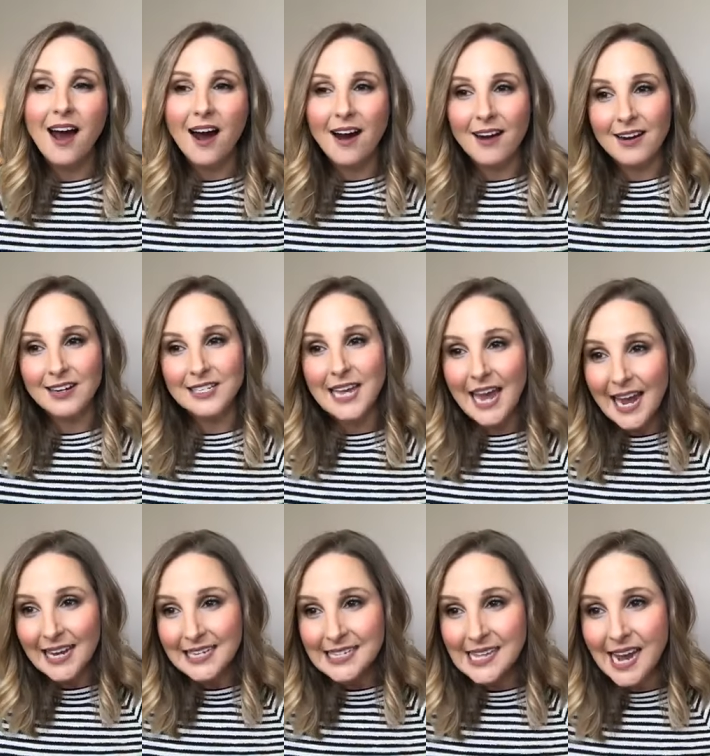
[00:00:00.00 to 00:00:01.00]
are
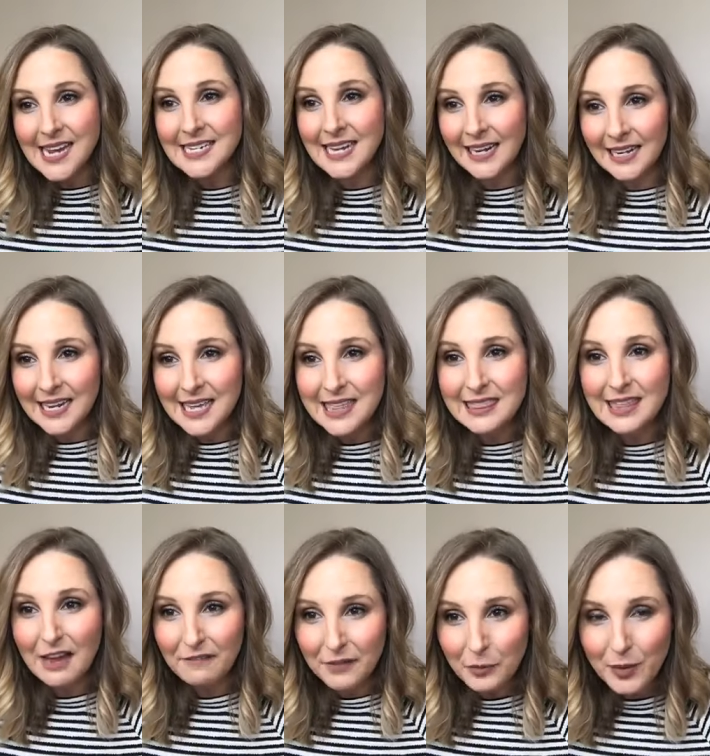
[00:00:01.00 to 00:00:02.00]
Tax Identity
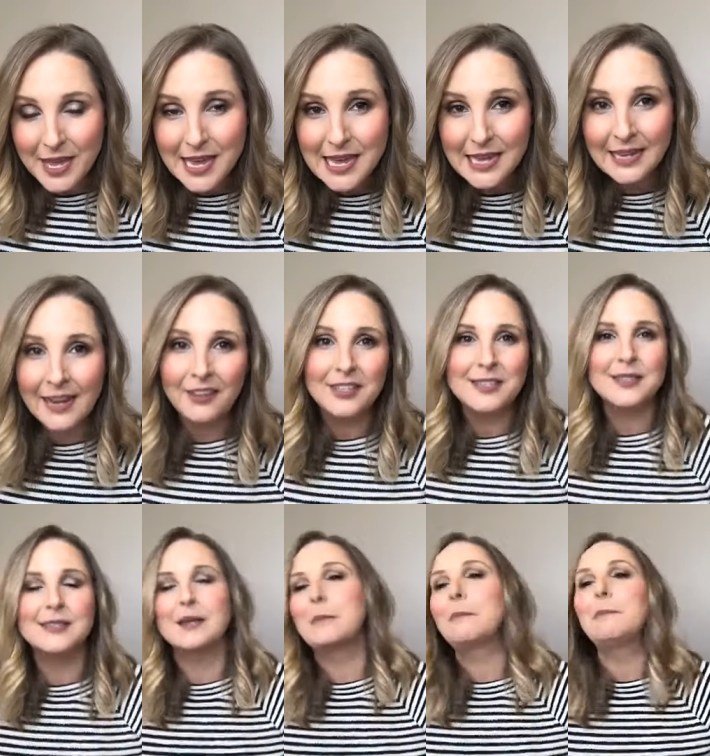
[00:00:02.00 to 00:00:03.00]
Theft Week. Now this
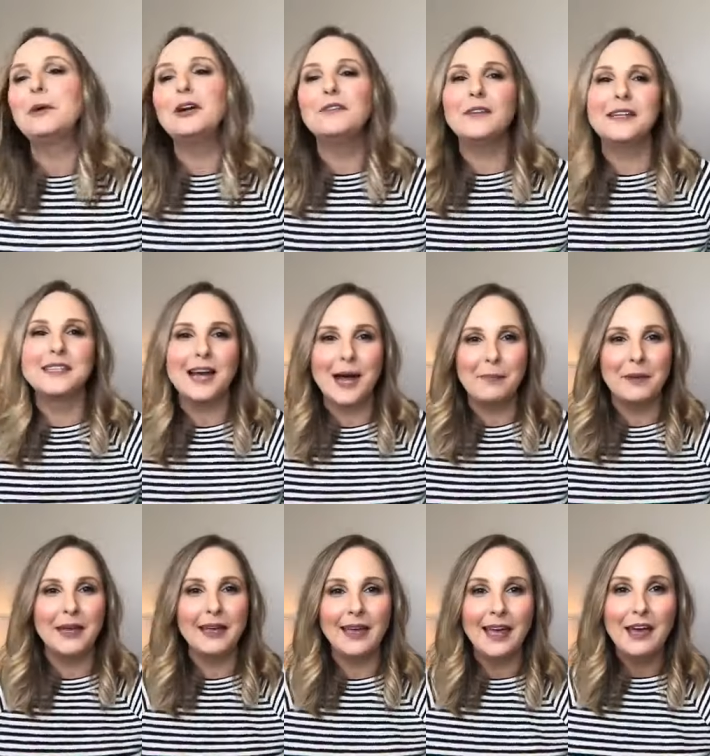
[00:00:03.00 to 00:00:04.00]
is a perfect
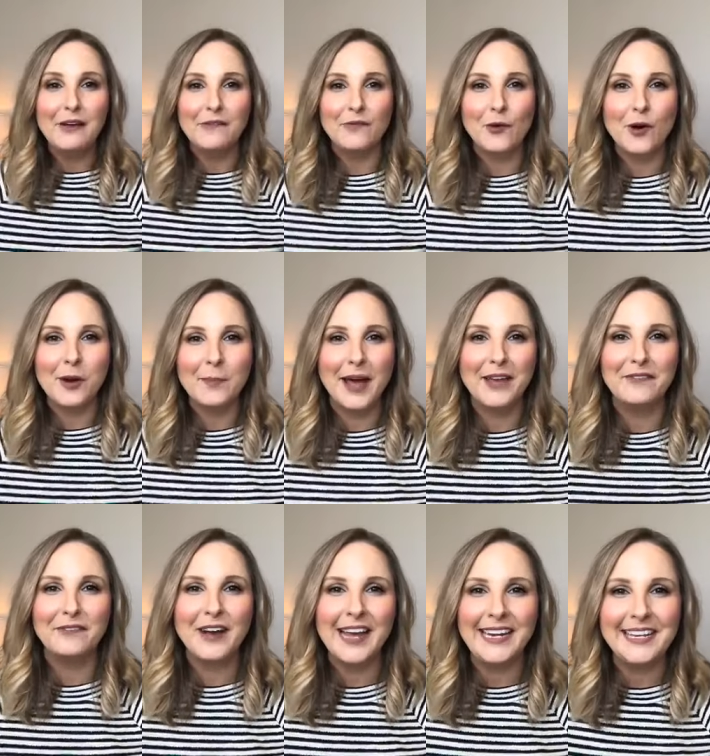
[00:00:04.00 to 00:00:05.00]
topic for my
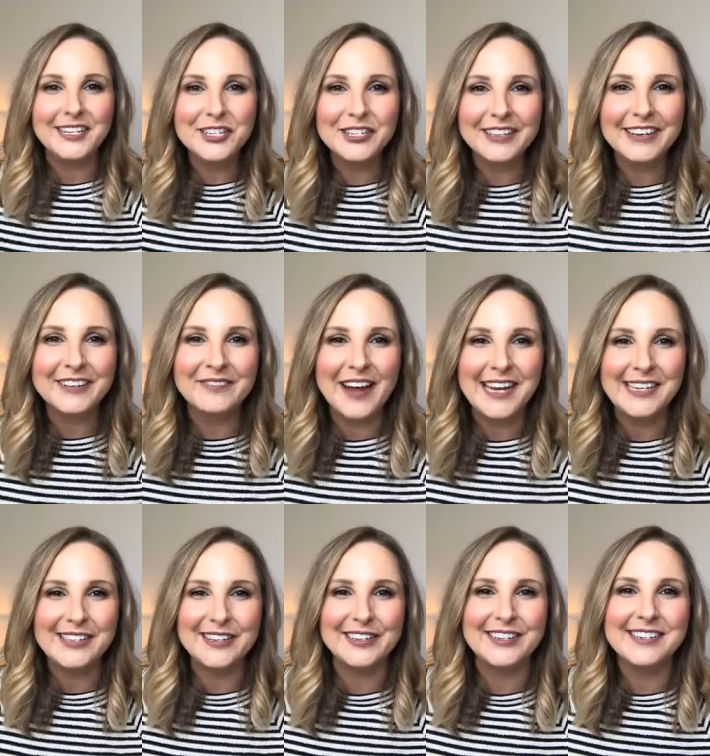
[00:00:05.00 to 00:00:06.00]
financial
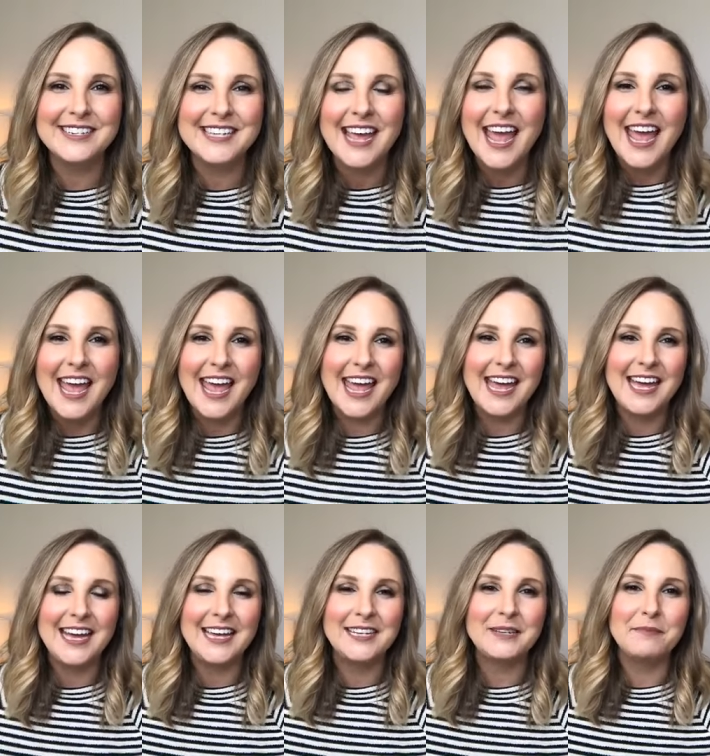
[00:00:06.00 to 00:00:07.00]
advisors
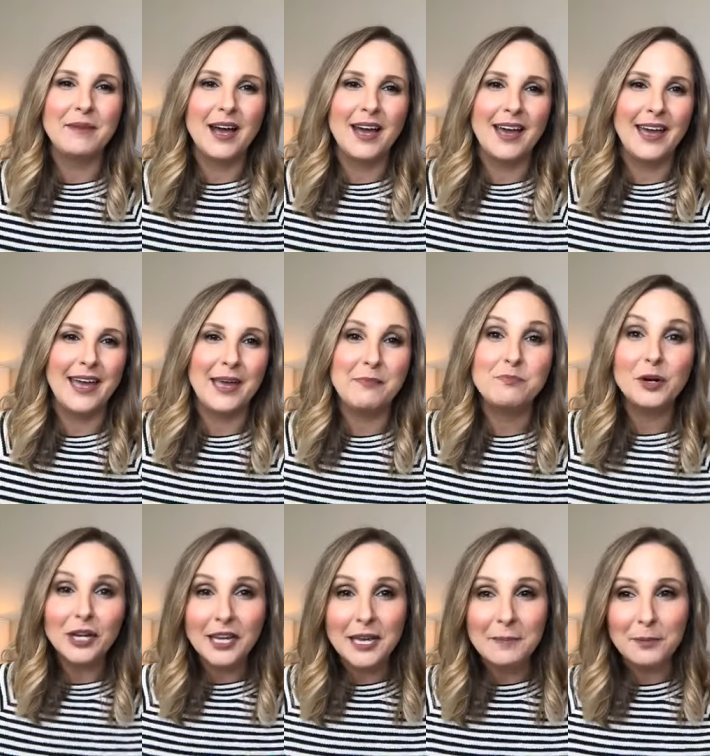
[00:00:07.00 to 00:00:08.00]
and my
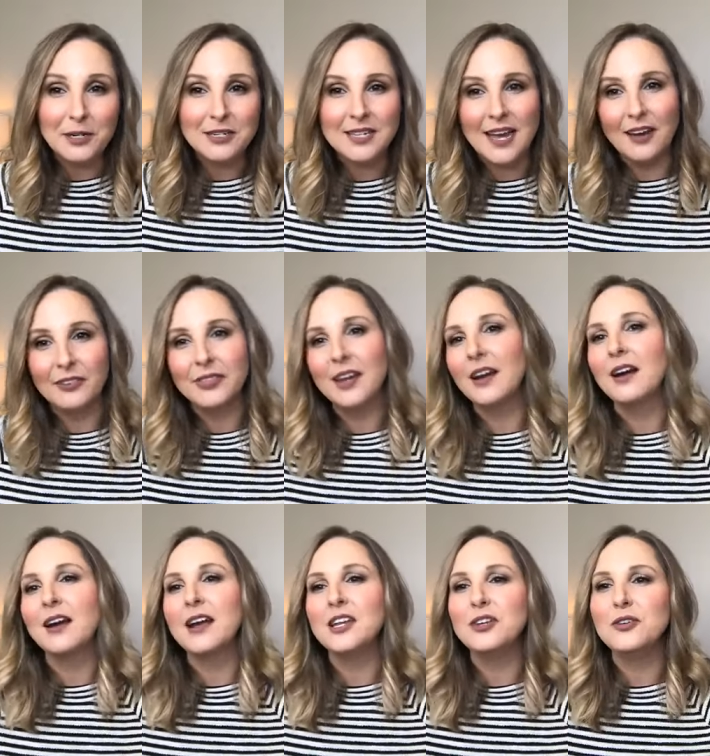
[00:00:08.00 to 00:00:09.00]
bookkeepers out
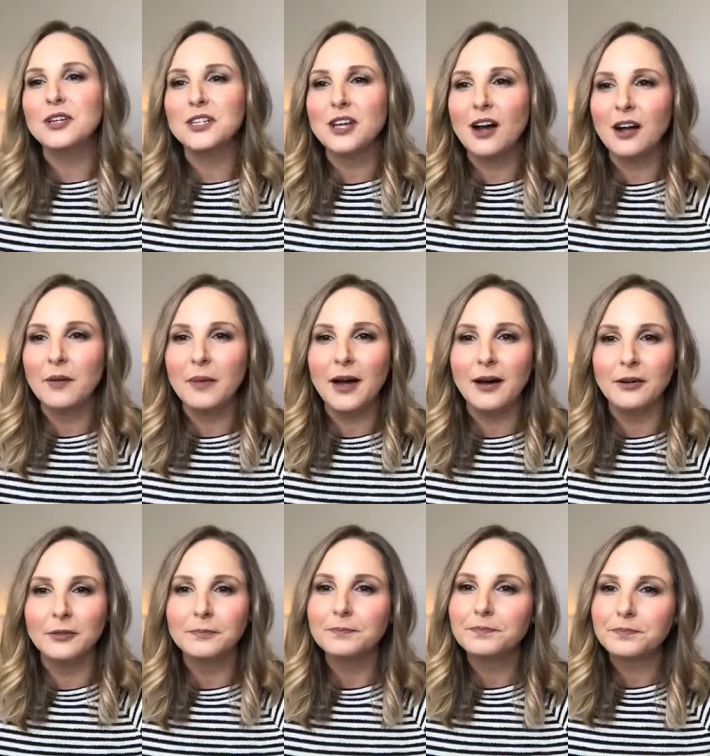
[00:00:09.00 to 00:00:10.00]
there, and you can talk
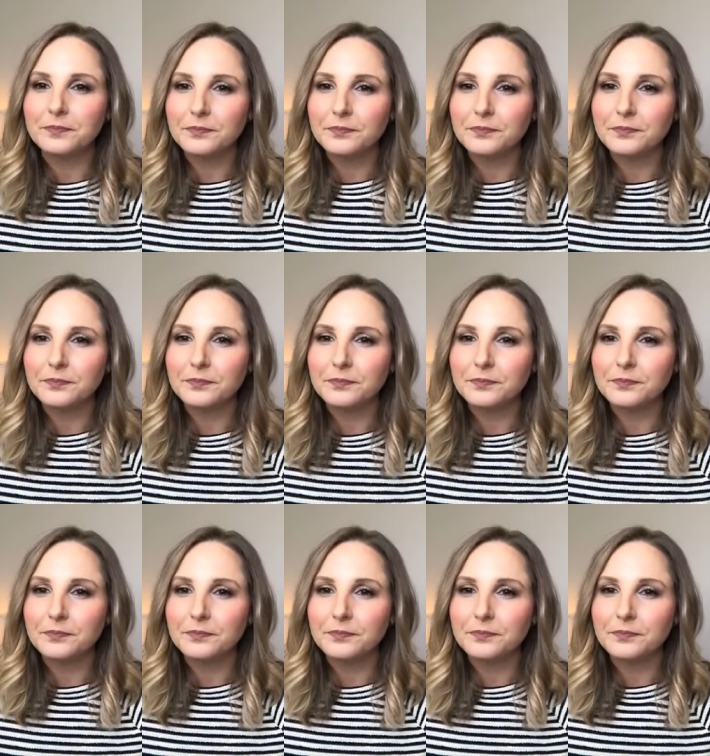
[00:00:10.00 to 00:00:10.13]
about,